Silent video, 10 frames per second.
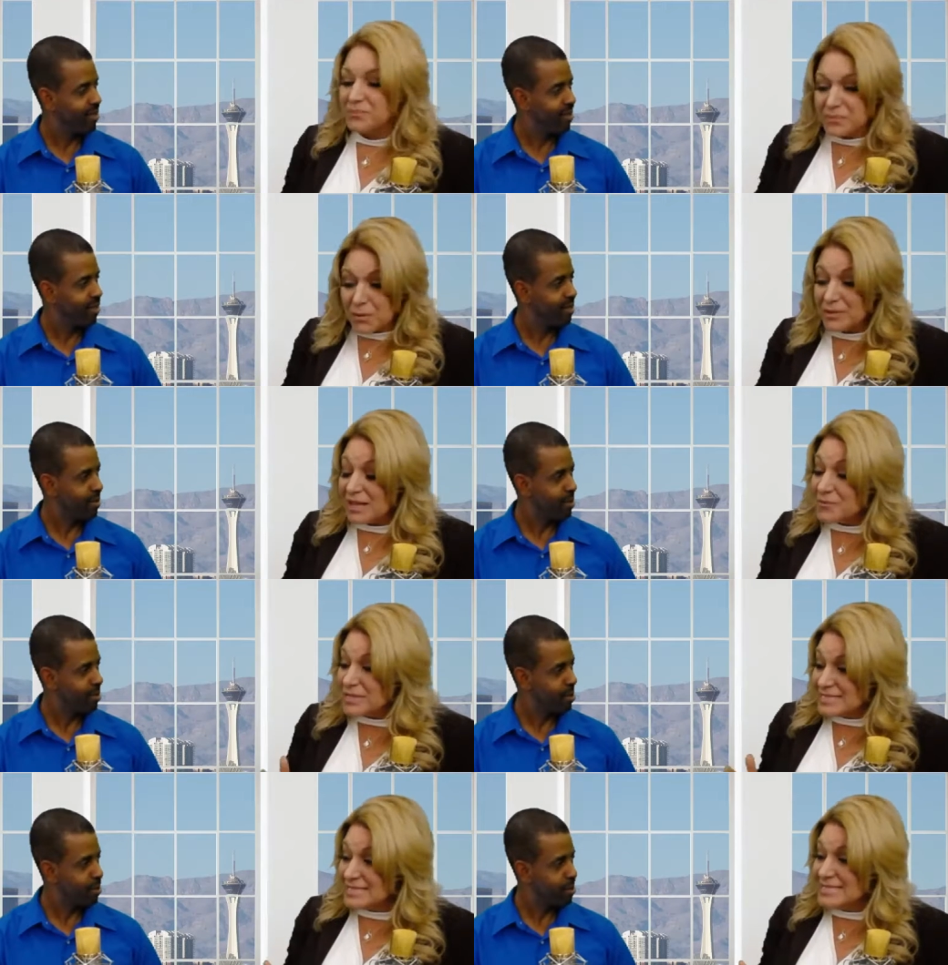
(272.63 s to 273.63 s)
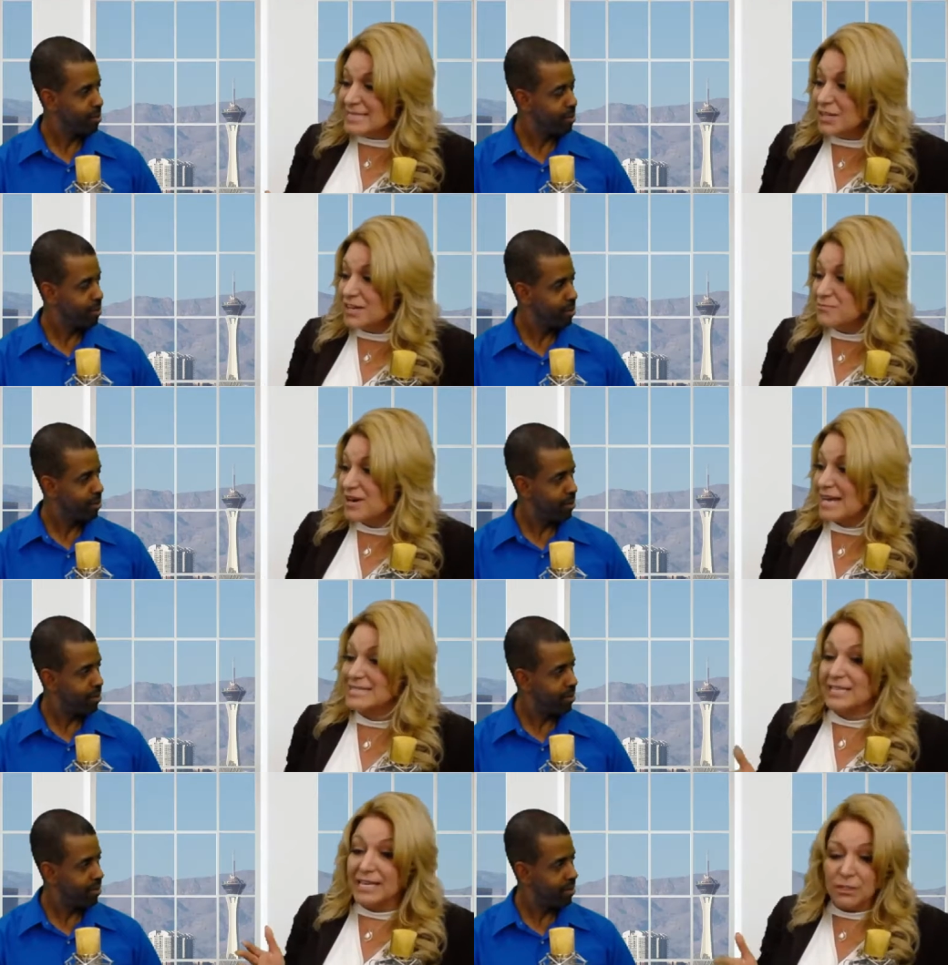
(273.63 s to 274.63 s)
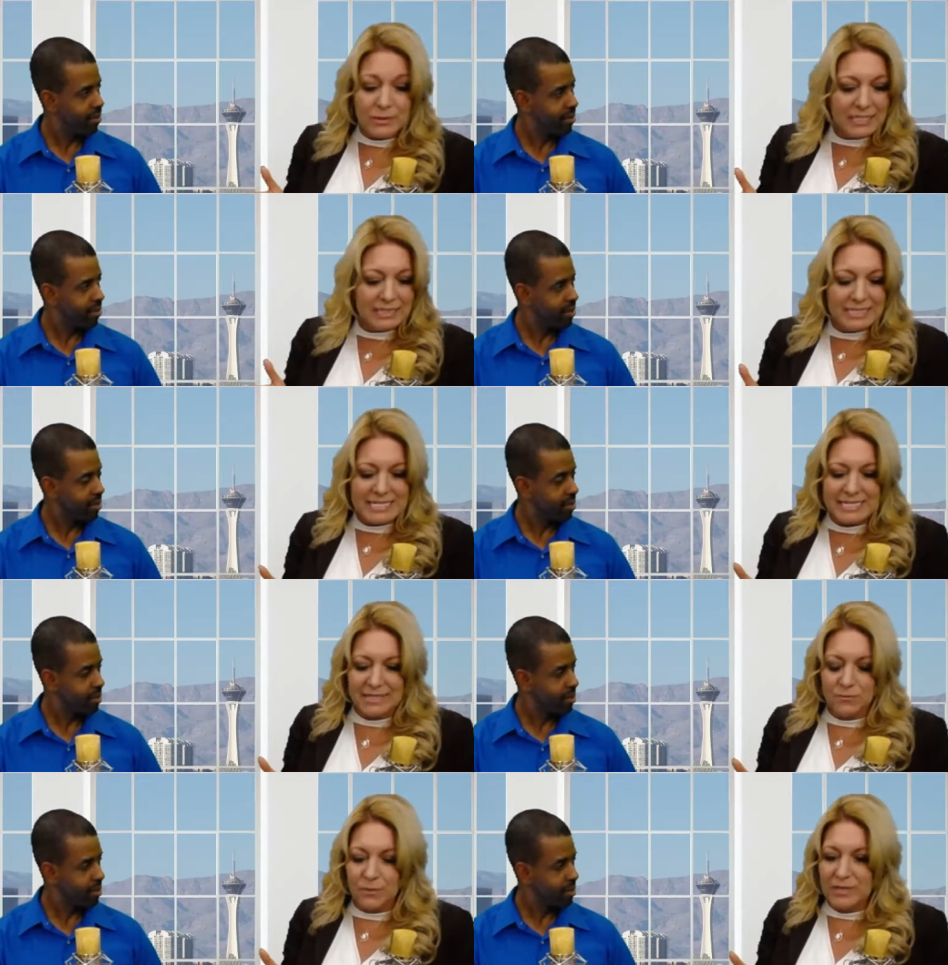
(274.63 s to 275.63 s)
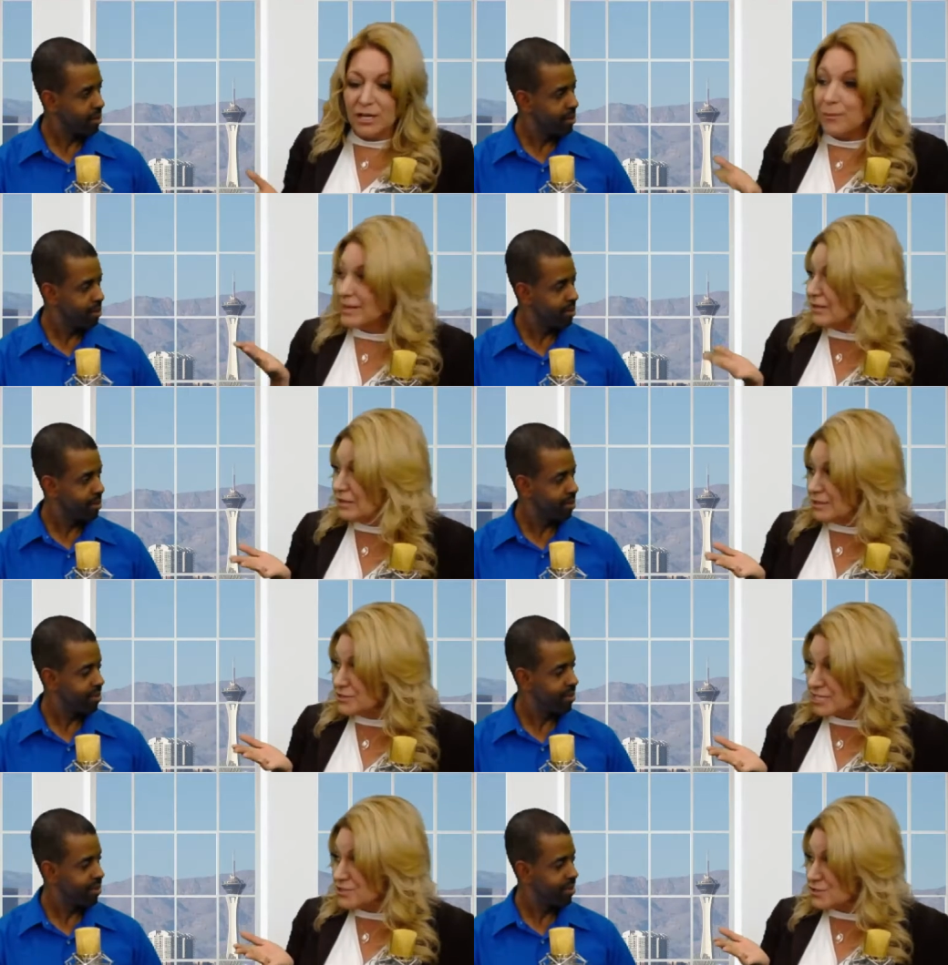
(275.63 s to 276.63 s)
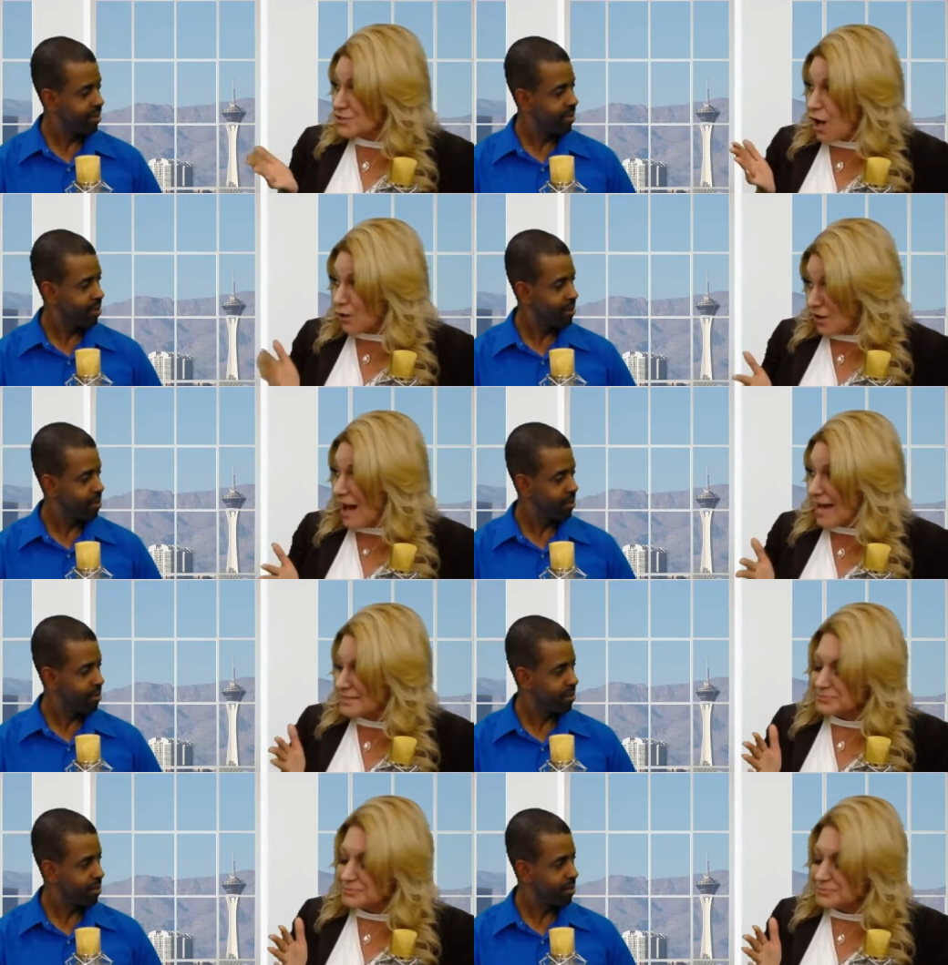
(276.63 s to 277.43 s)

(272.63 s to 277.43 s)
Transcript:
Speaker 1: Well, we did see a lot of practicing. Hillary Clinton did what we call parallel gestures a lot.